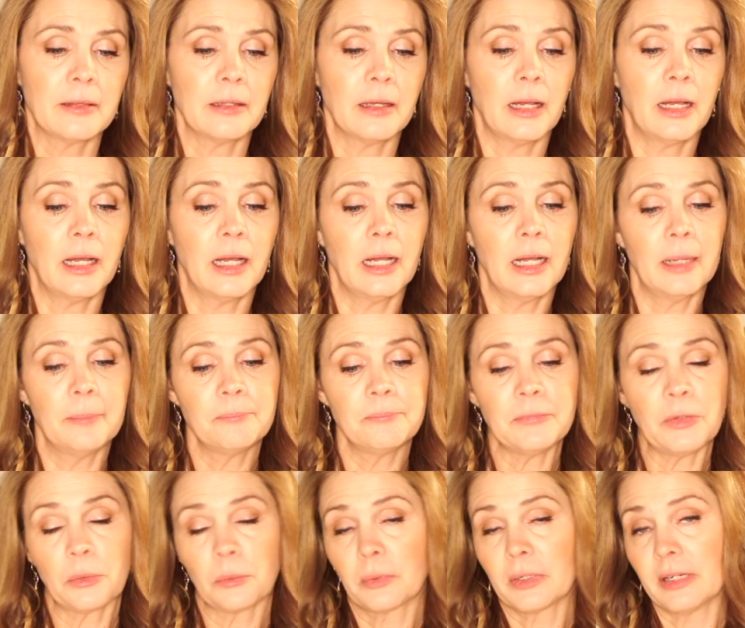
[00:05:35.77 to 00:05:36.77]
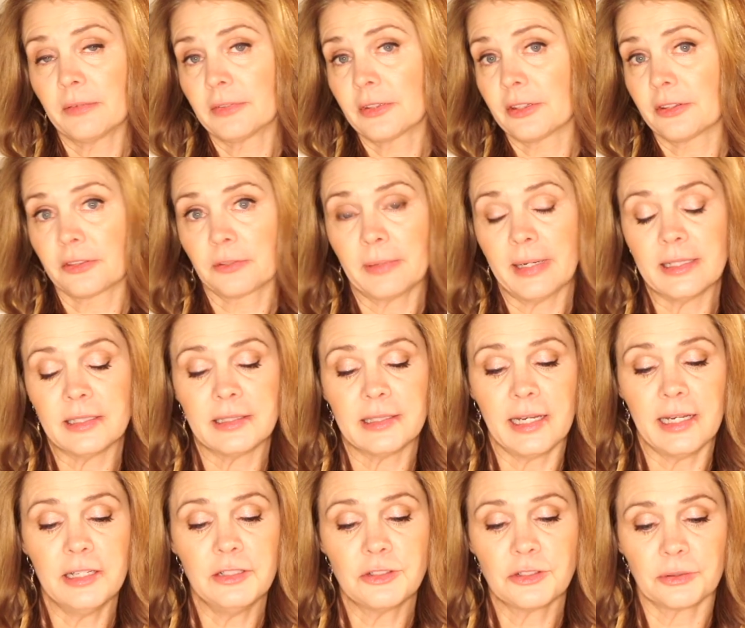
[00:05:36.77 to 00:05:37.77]
or whatever the threat and
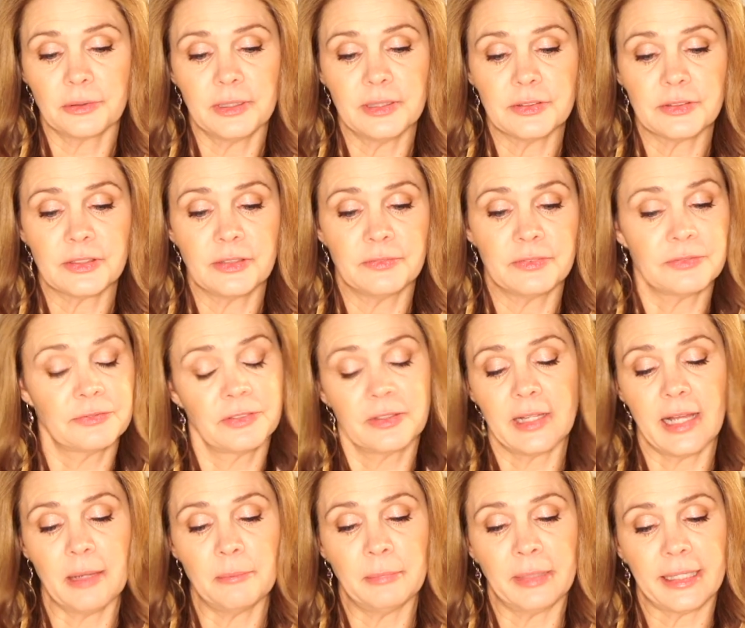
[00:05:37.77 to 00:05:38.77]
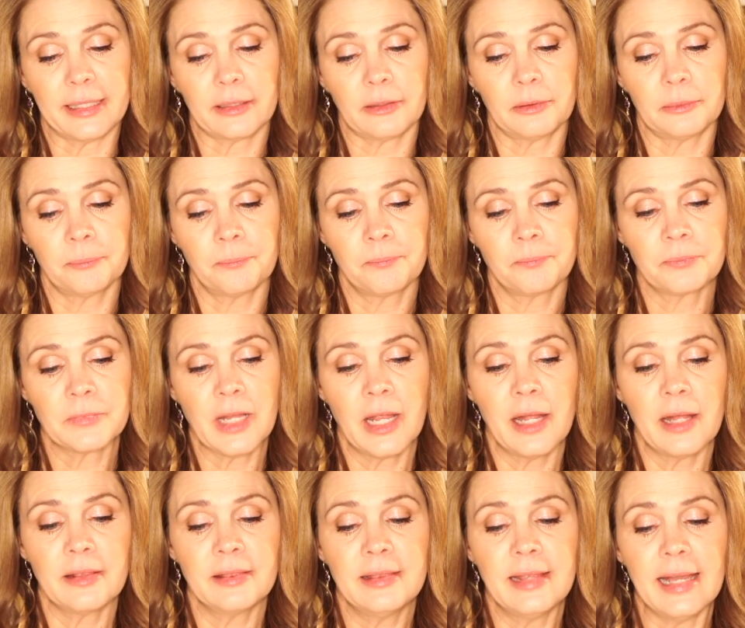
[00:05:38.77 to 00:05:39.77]
danger is, for that matter.
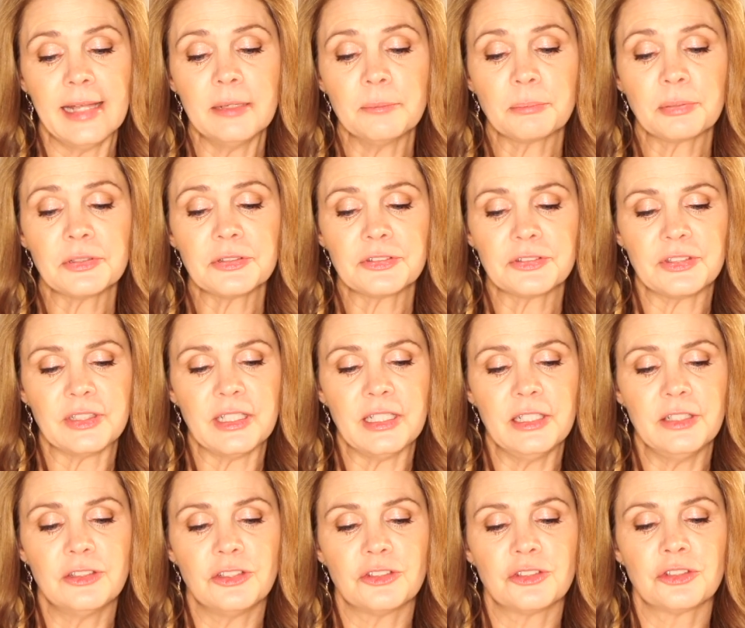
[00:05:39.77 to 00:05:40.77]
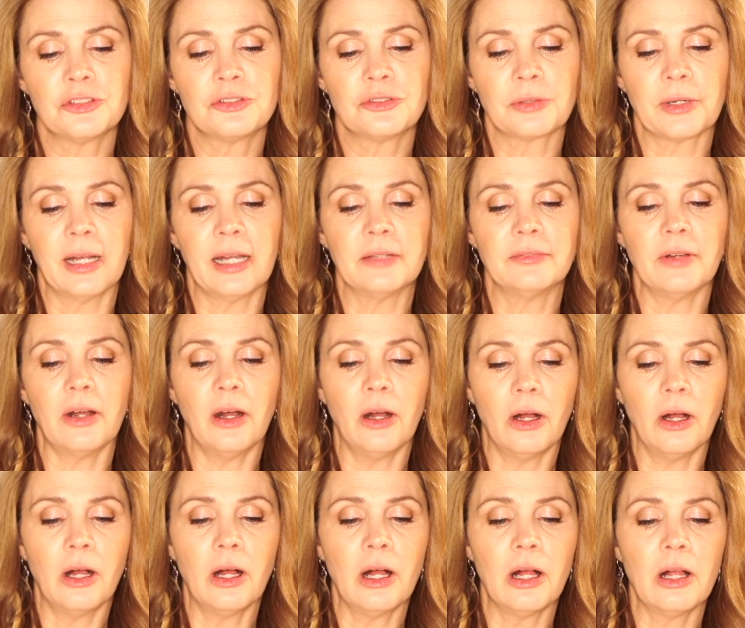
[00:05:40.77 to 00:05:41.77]
Then proceed to drive
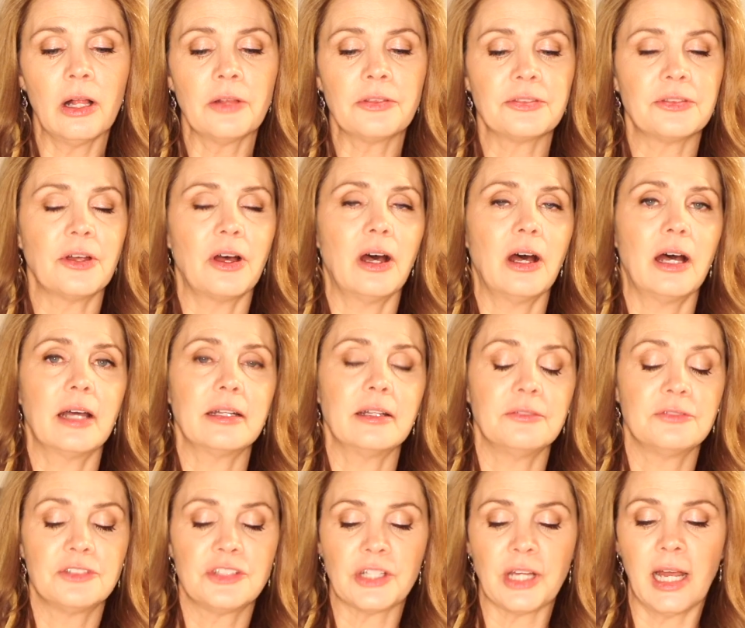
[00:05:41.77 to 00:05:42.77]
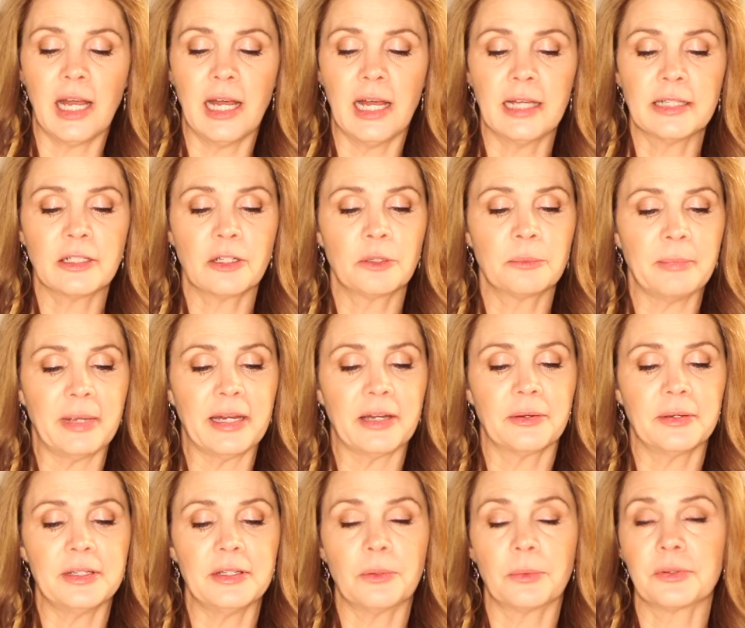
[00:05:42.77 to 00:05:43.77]
all thought of John or
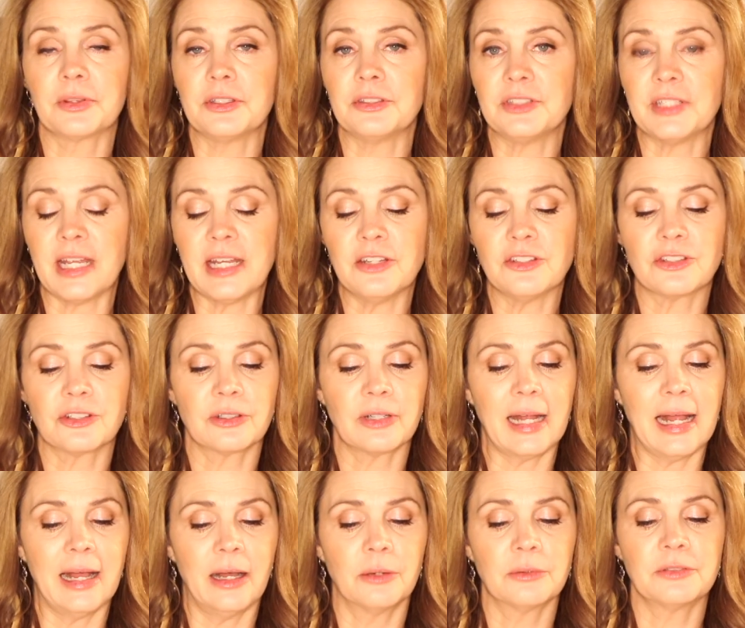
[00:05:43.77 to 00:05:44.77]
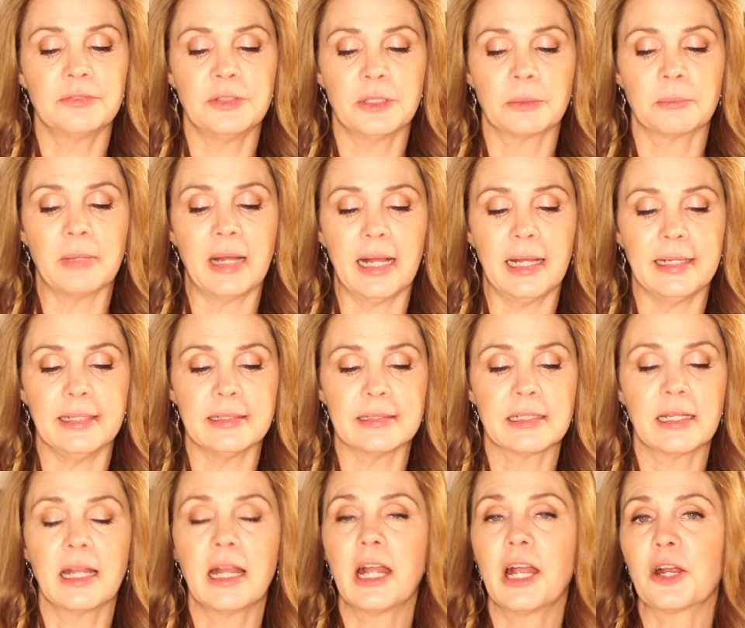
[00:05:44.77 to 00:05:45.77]
Mary or the danger out of your mind,
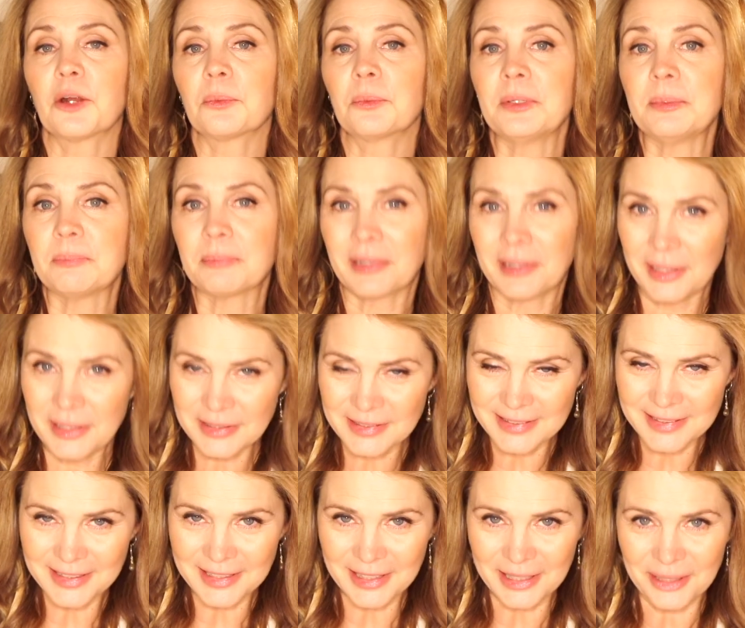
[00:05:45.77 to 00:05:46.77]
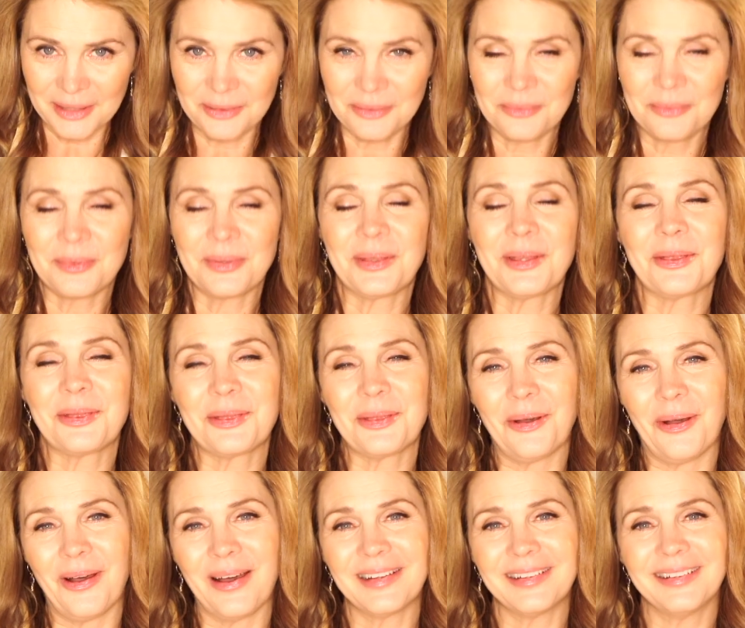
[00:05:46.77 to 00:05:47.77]
replacing it with the
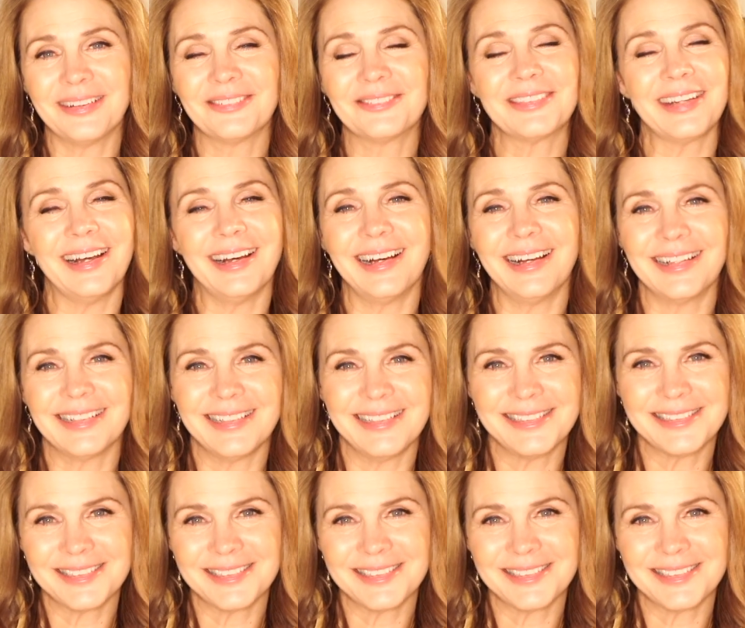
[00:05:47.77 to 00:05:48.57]
thought of God.